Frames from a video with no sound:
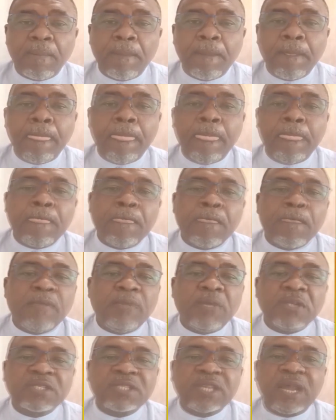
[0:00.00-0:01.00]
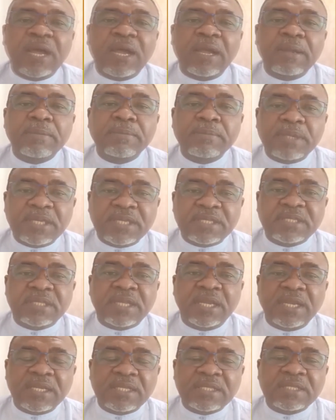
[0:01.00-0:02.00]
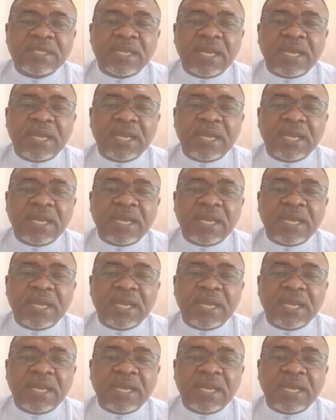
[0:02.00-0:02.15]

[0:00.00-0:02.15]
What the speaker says: So over time, the state